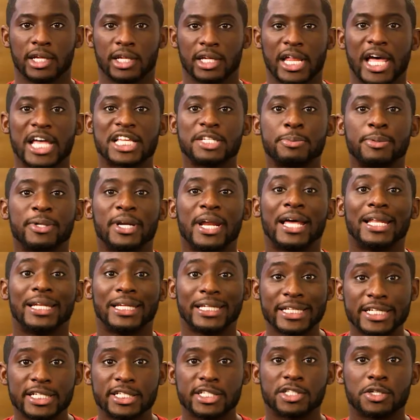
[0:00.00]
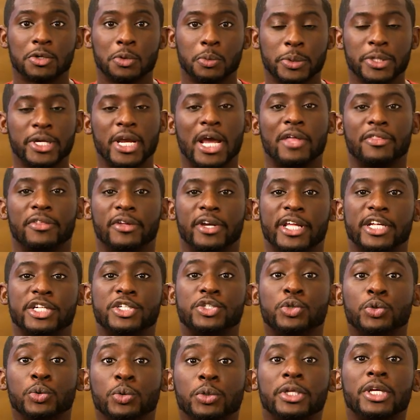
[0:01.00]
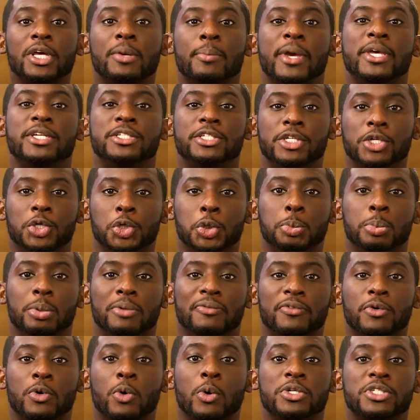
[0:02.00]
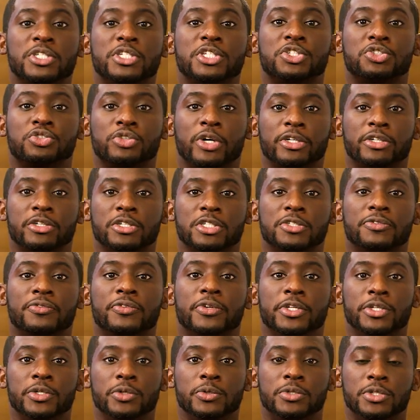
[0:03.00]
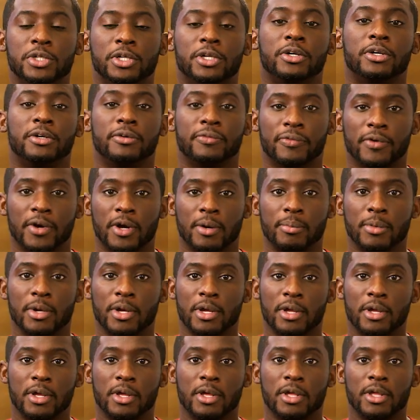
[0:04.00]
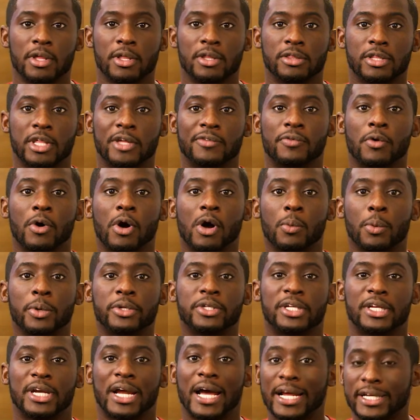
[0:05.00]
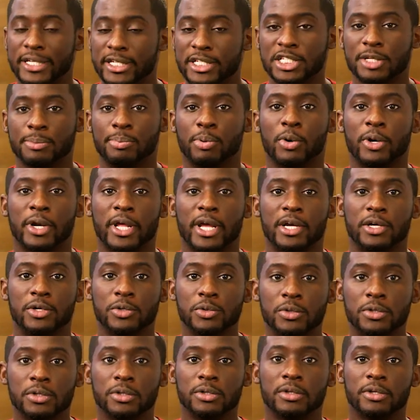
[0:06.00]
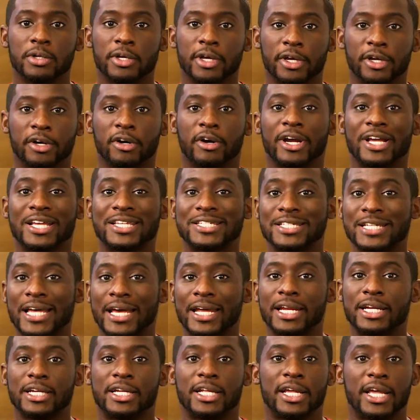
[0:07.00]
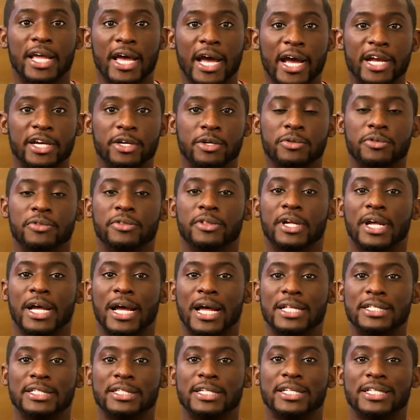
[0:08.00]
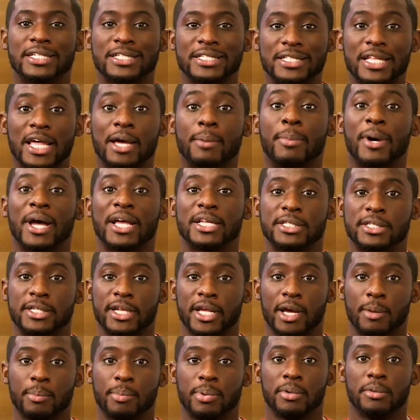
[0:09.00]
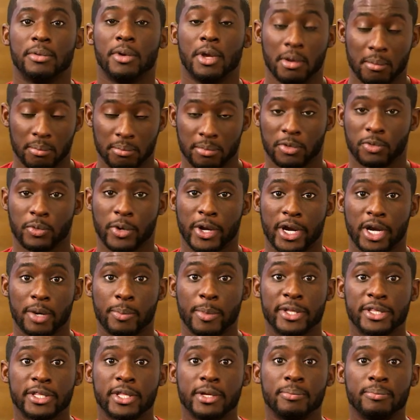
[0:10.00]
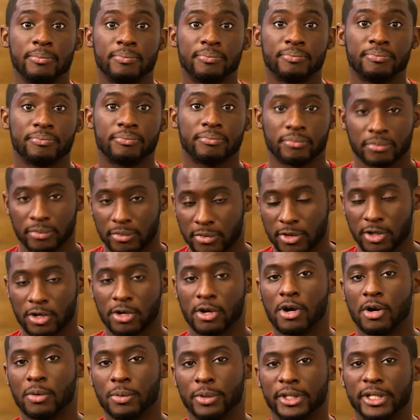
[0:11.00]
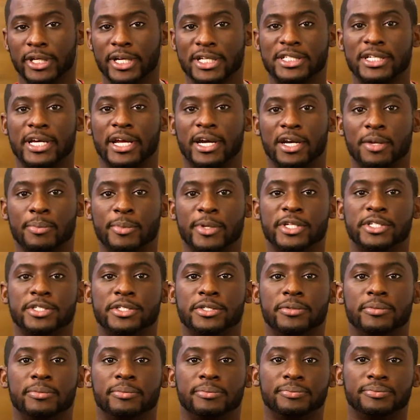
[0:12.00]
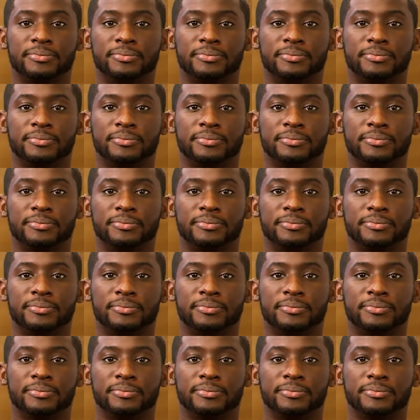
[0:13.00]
Last but not least, we gathered a truly amazing group of course instructors for you to learn from. They've all worked in IT support at Google and are excited to guide you through the content step by step. Ready to meet them? They're all really excited to meet you.